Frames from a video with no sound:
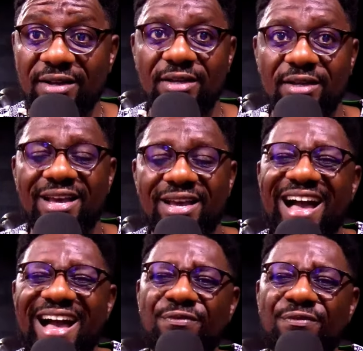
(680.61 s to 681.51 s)

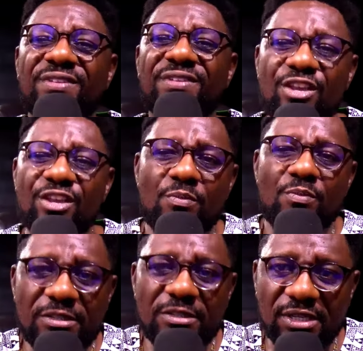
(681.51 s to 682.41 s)
After you met
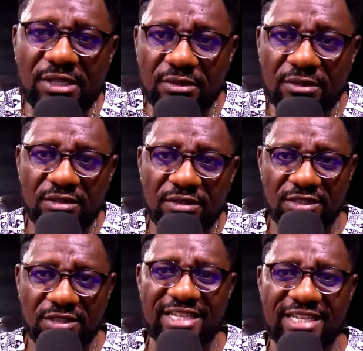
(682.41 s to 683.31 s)
me, there is
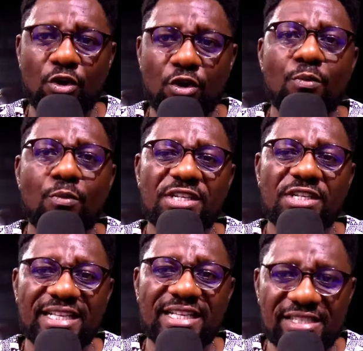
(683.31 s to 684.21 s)
almost a certainty
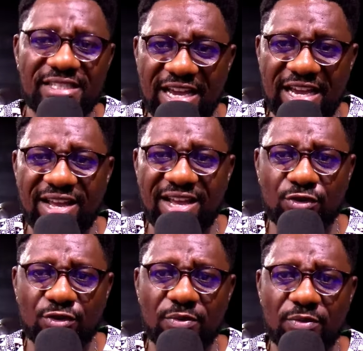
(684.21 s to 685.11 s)
that your life will not remain the
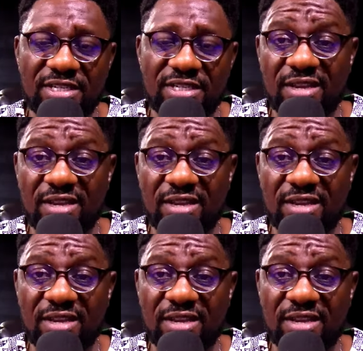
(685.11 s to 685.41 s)
same.